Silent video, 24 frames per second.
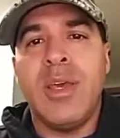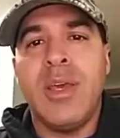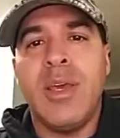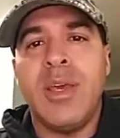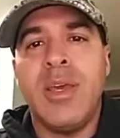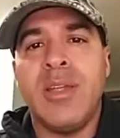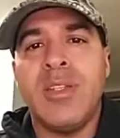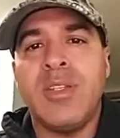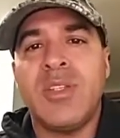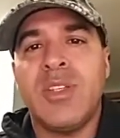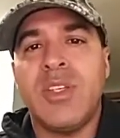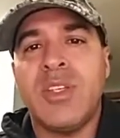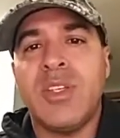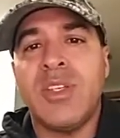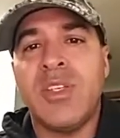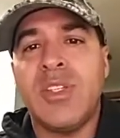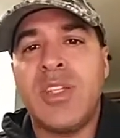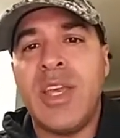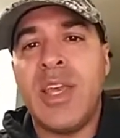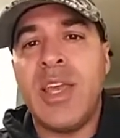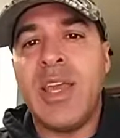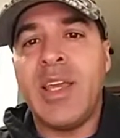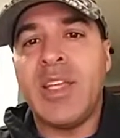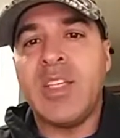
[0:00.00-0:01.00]
and
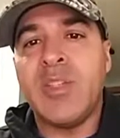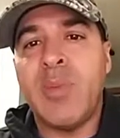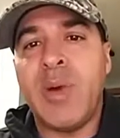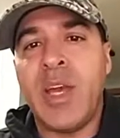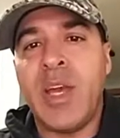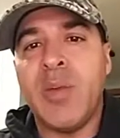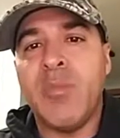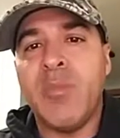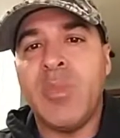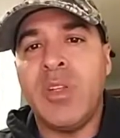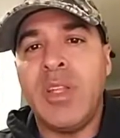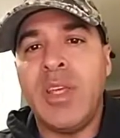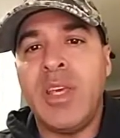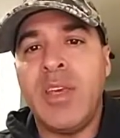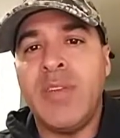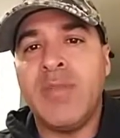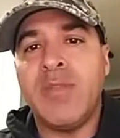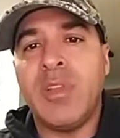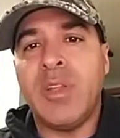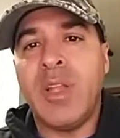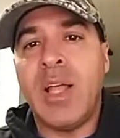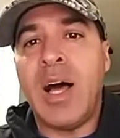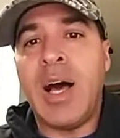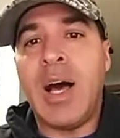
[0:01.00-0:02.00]
sustained by a
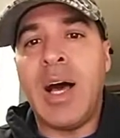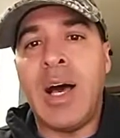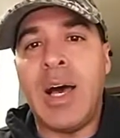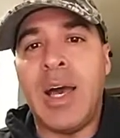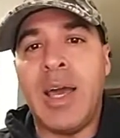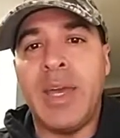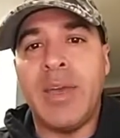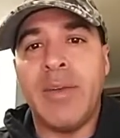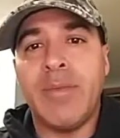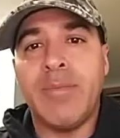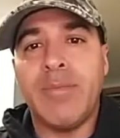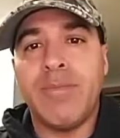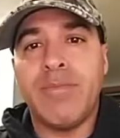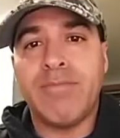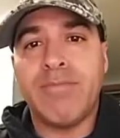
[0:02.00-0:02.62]
believed lie.